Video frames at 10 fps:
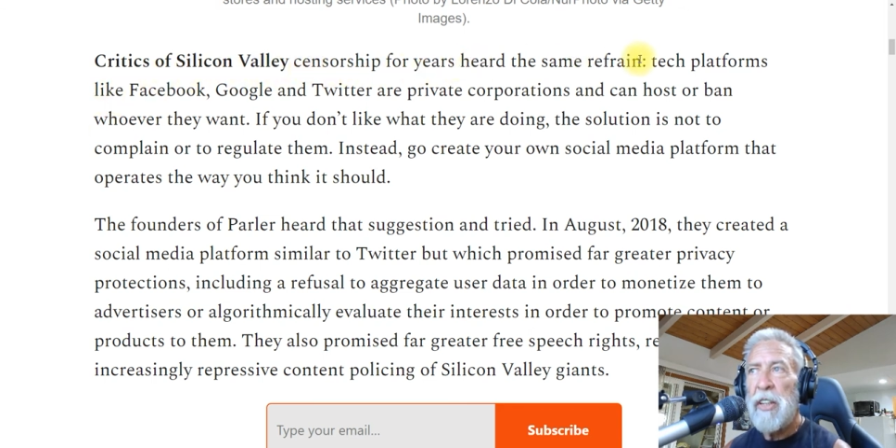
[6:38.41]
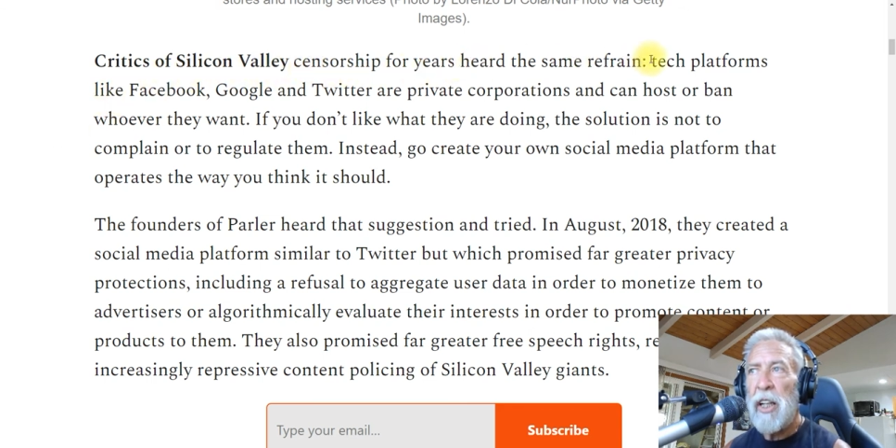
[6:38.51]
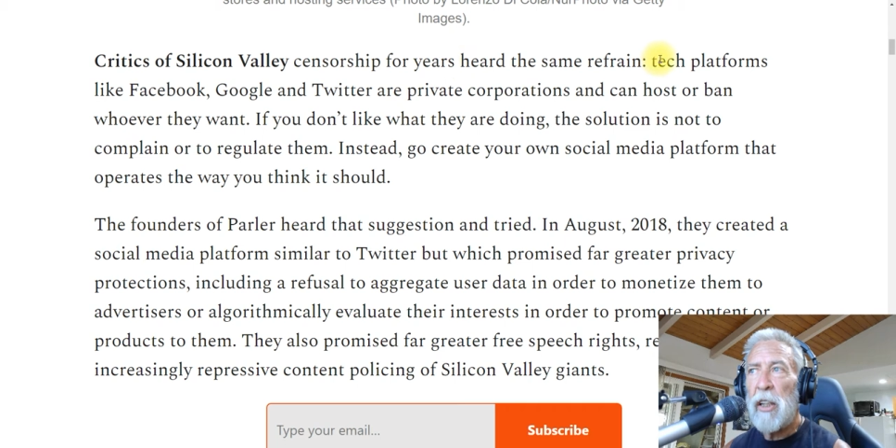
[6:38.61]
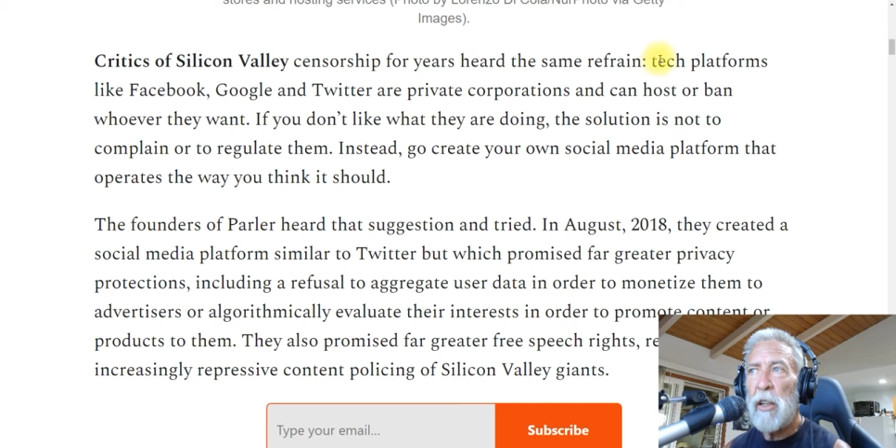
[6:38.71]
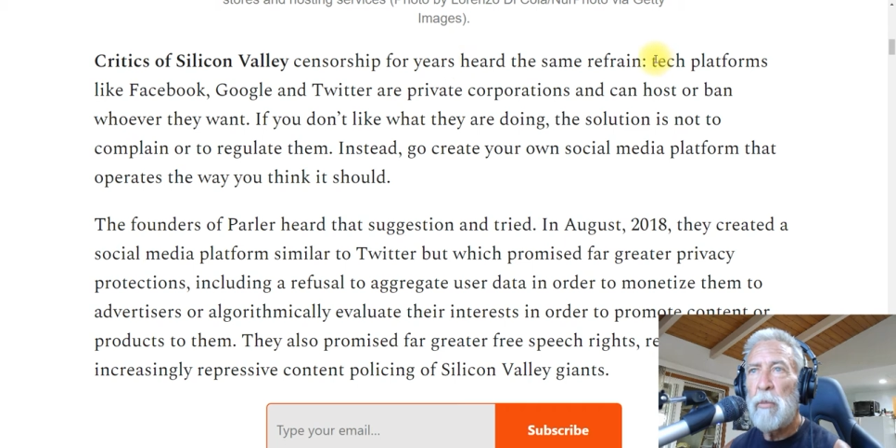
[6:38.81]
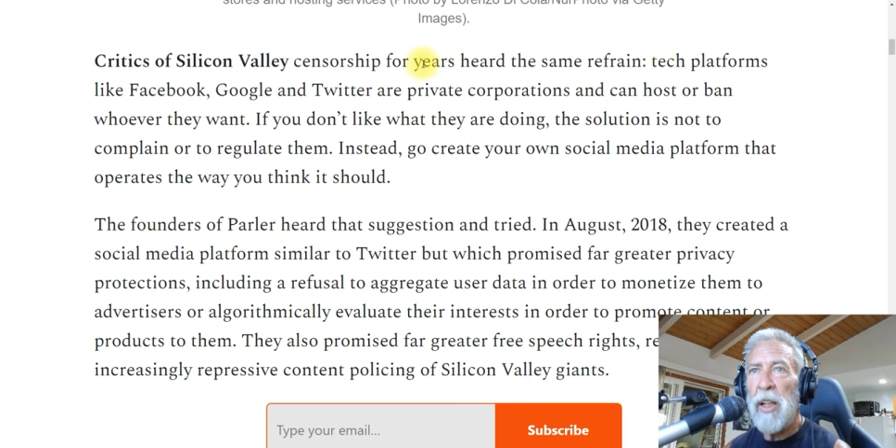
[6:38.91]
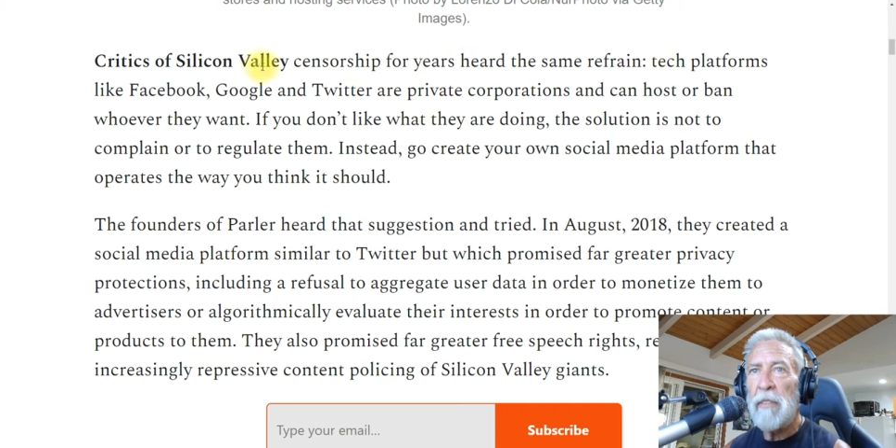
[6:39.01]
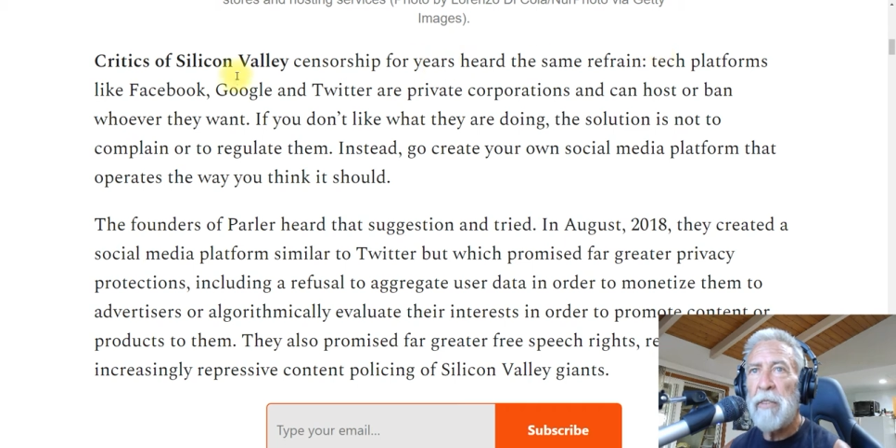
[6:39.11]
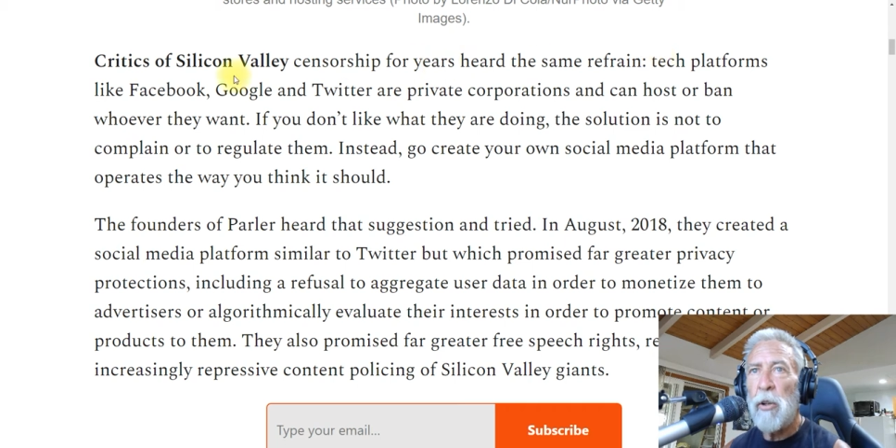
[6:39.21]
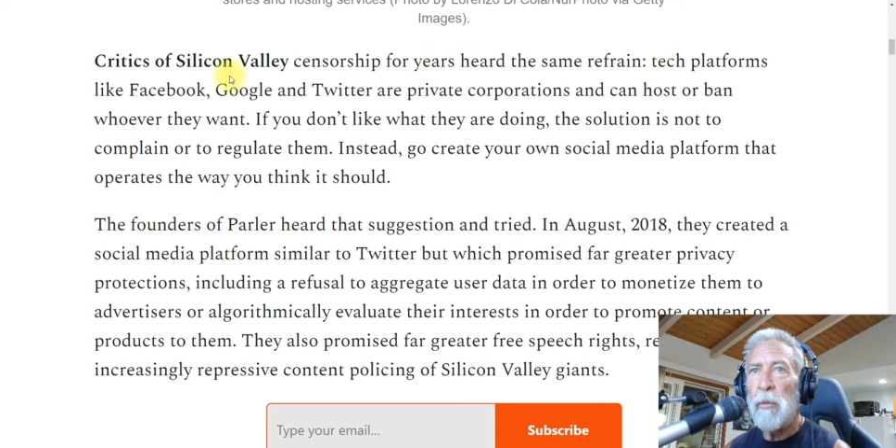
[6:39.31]
Tech
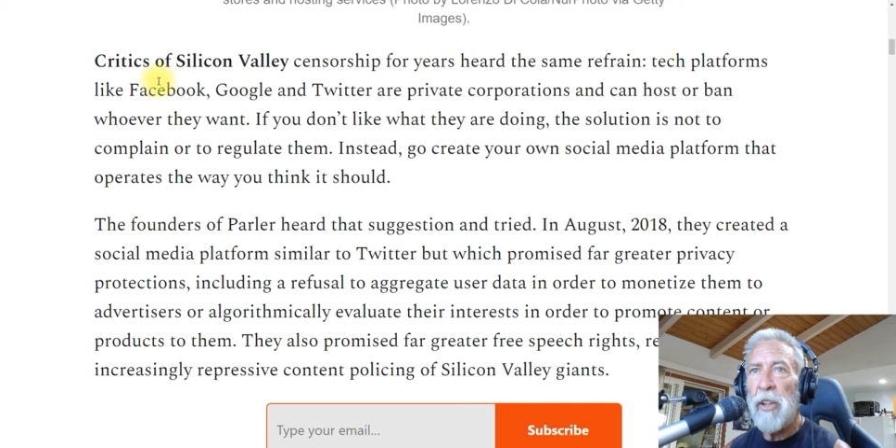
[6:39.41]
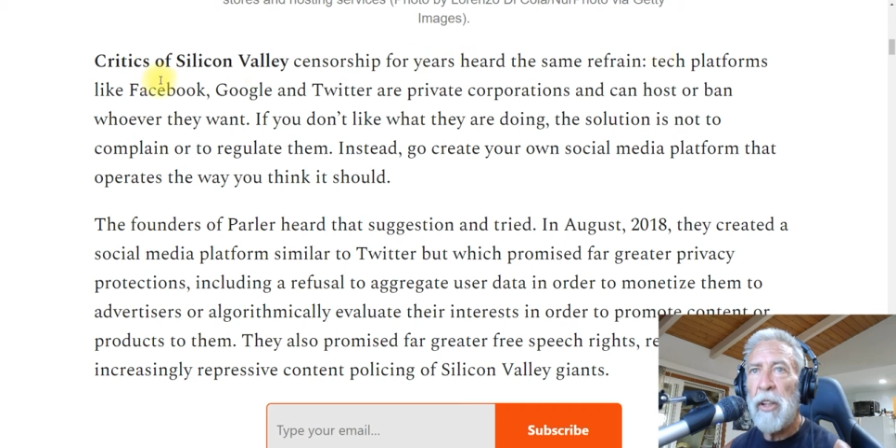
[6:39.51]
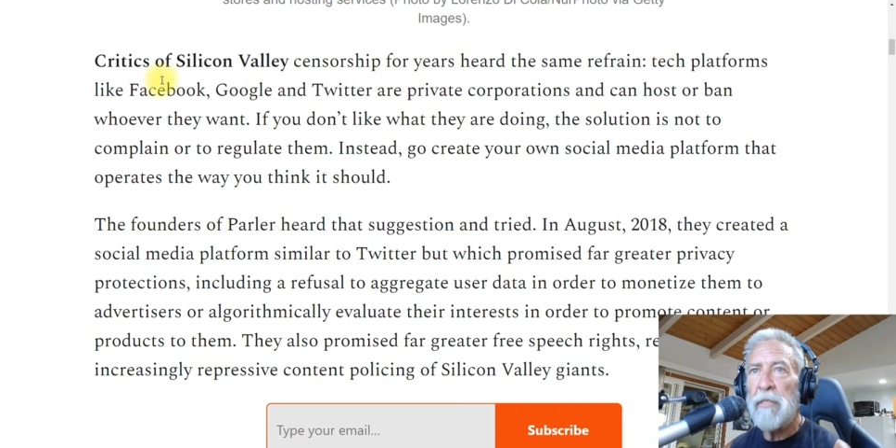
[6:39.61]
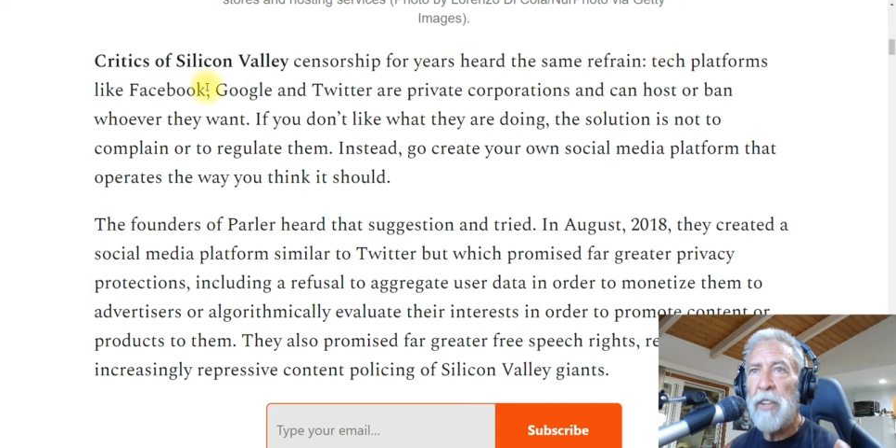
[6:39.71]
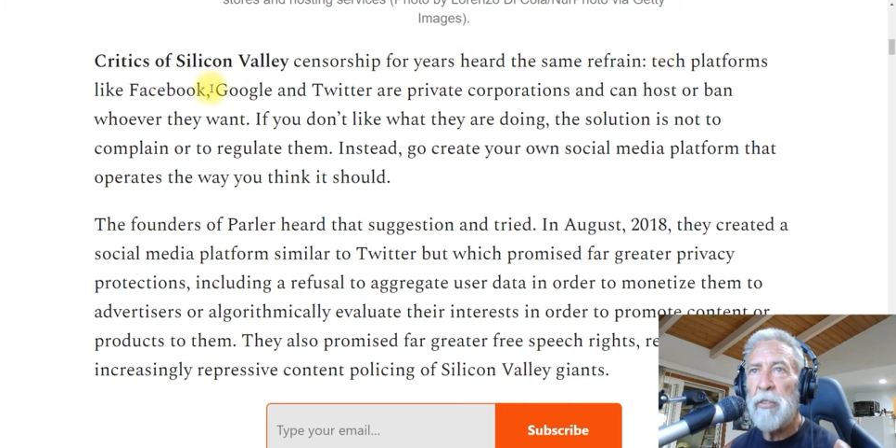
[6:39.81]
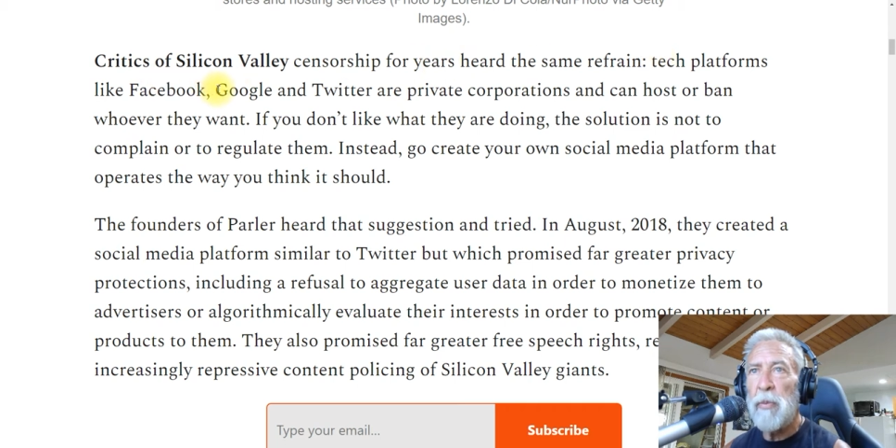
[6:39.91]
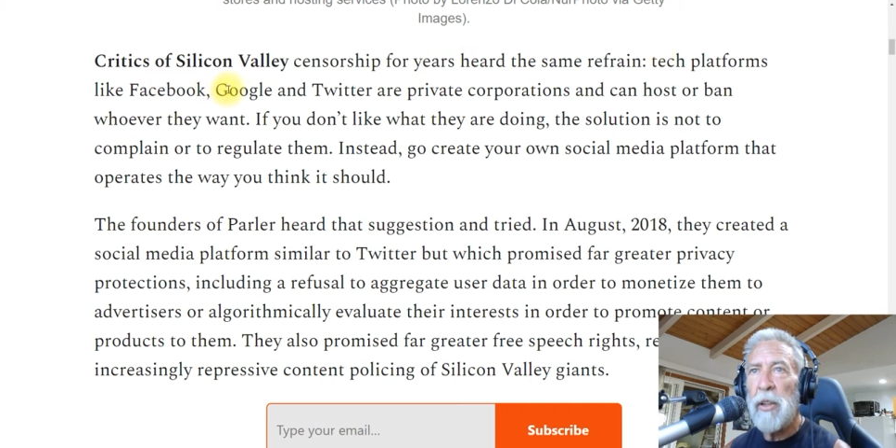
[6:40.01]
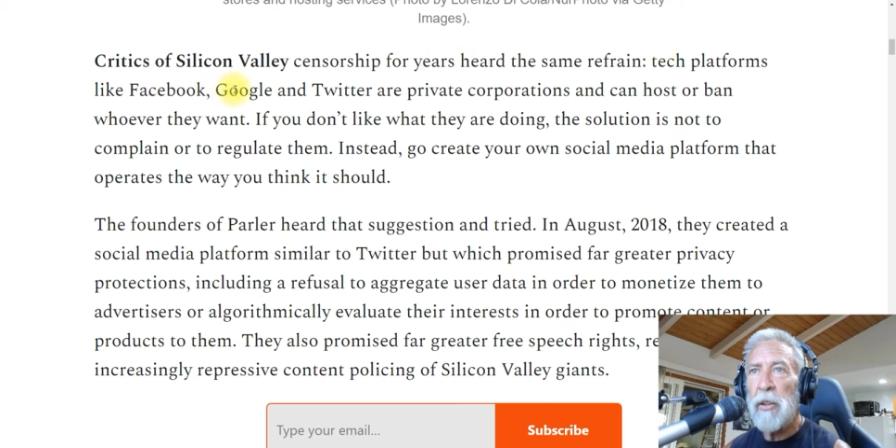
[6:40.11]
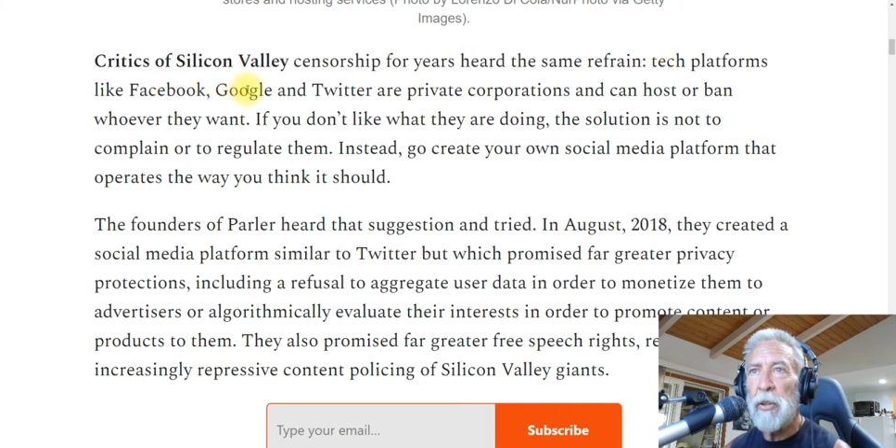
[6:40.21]
platforms like Facebook,